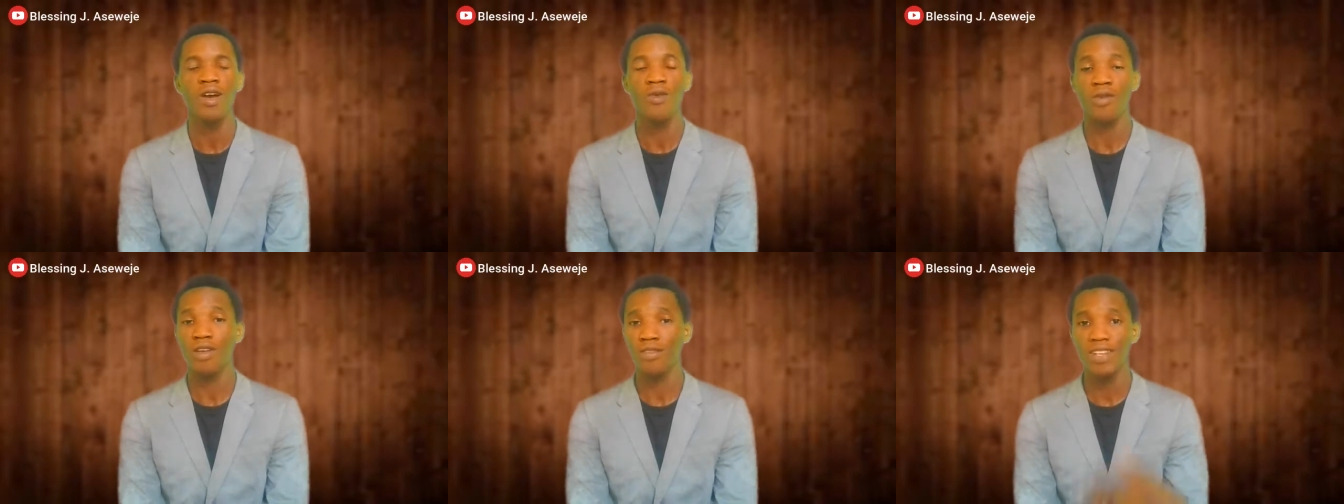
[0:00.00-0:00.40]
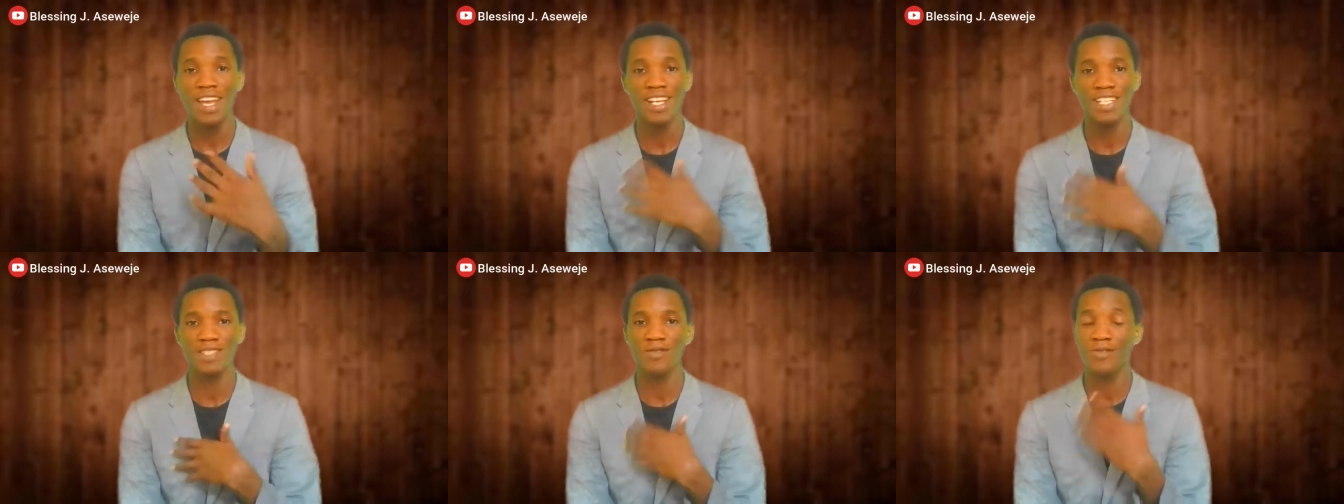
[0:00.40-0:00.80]
We even
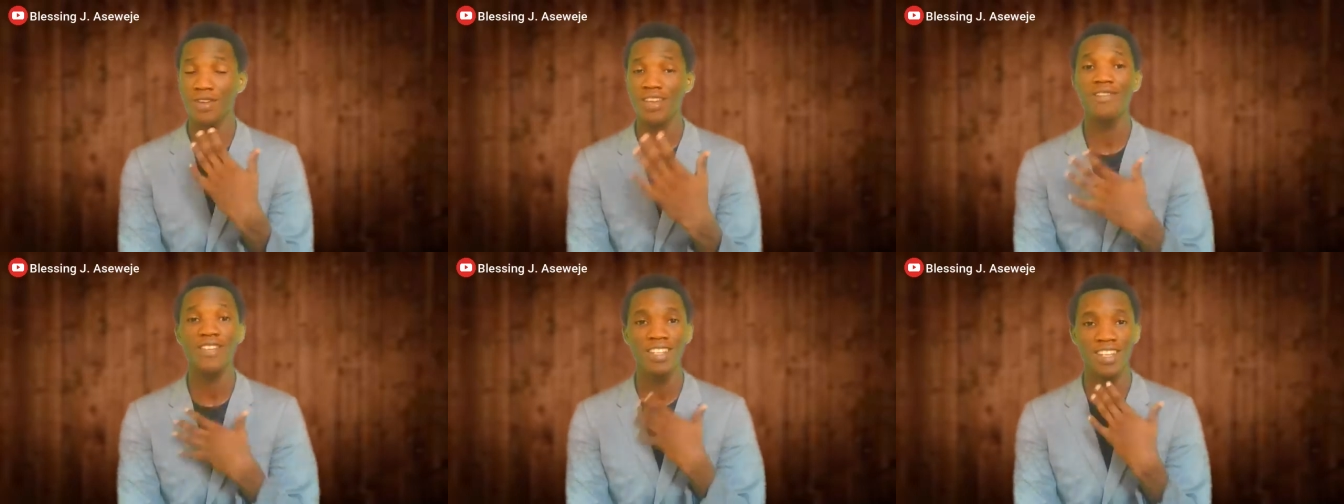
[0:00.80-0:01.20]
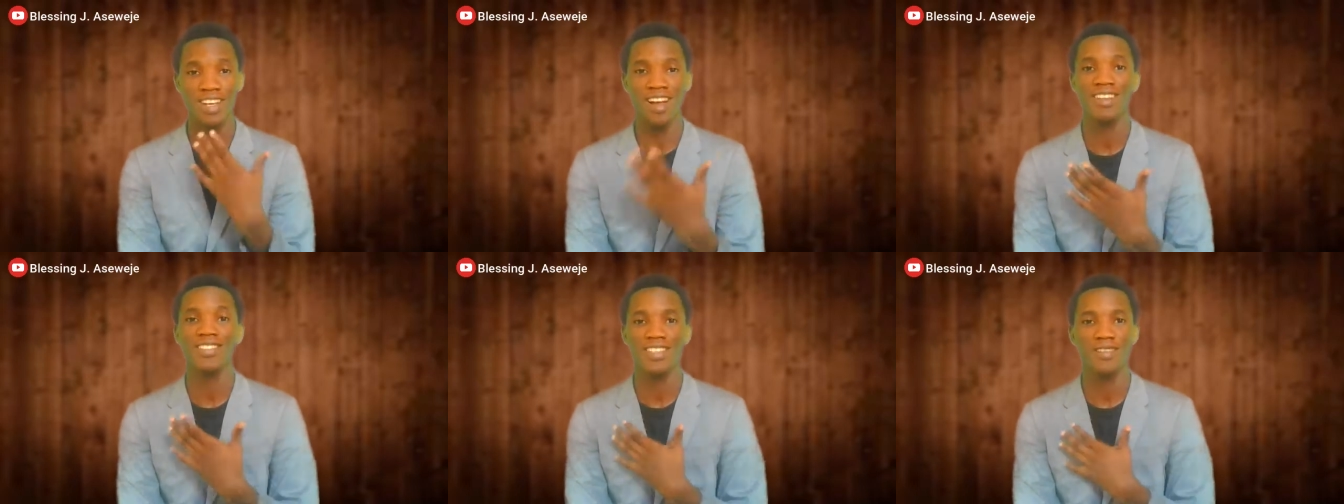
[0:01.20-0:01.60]
ex we even
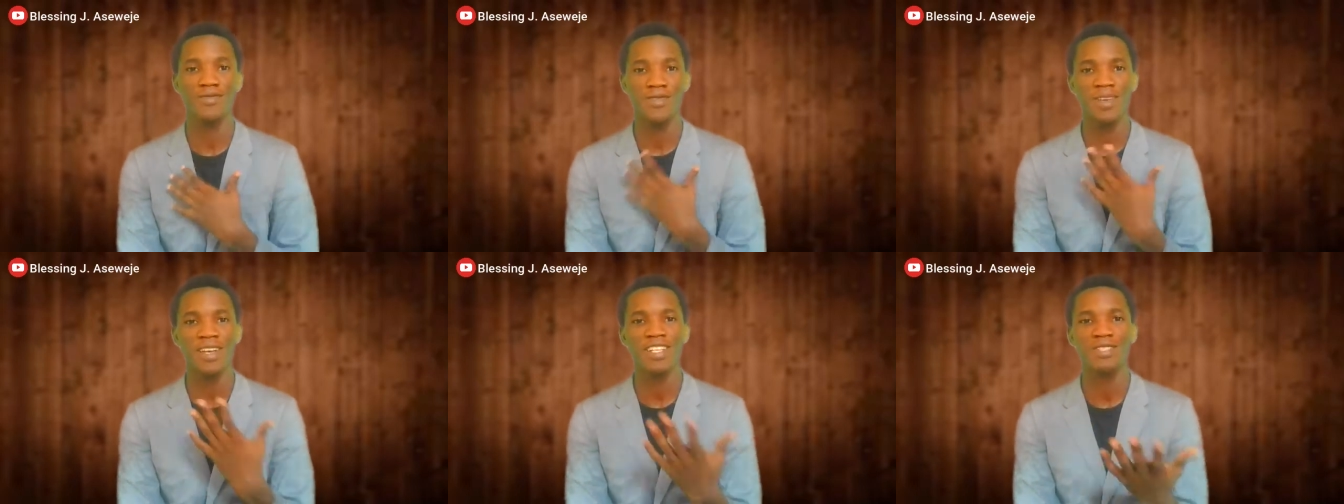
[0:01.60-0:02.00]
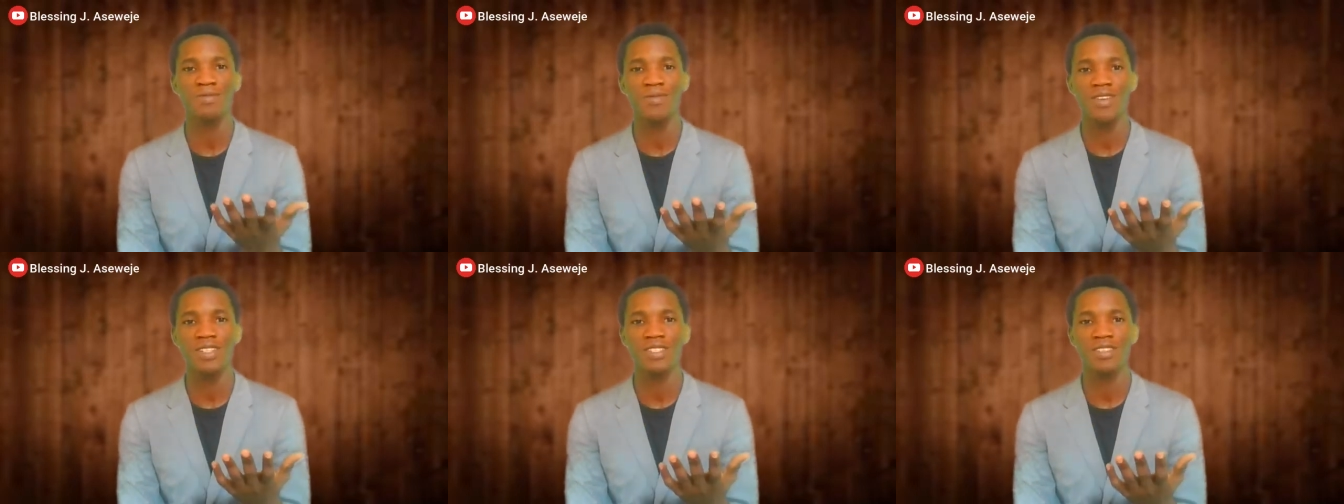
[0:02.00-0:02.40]
ourselves, we
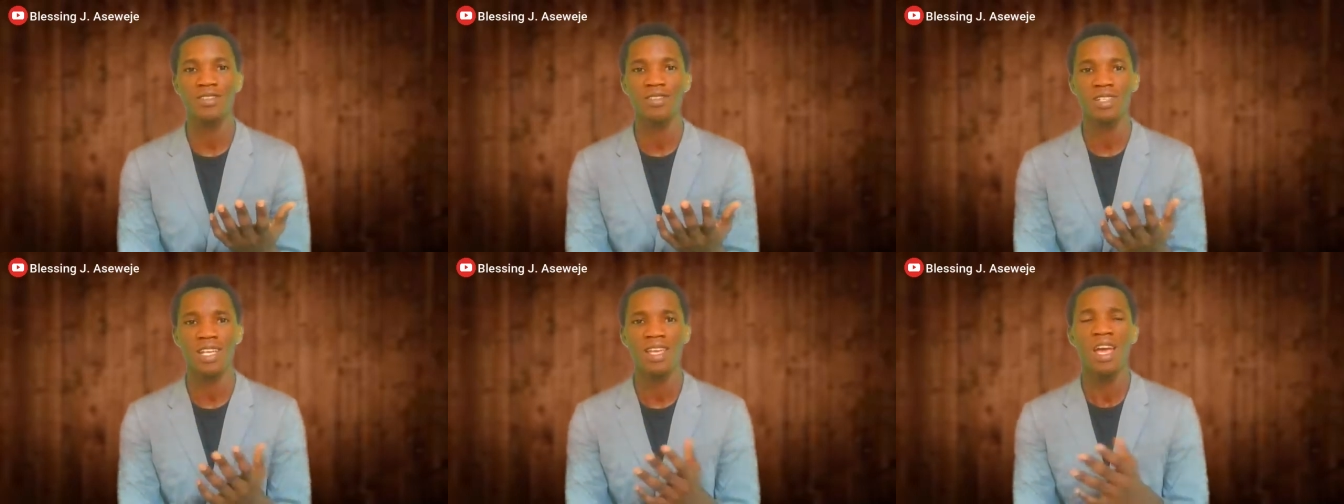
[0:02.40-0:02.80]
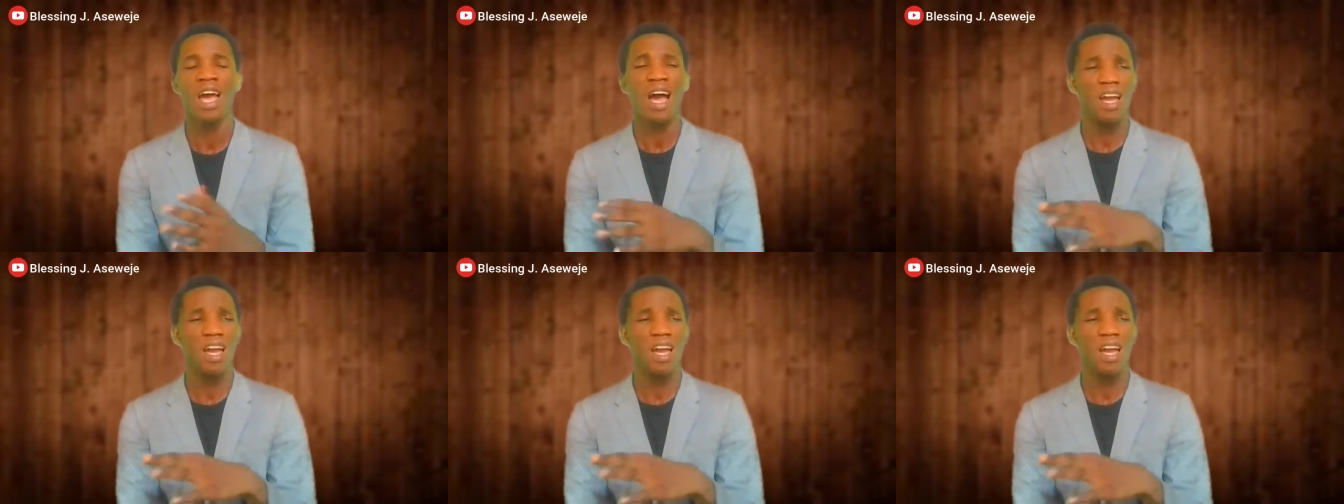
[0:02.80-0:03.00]
experience it, okay?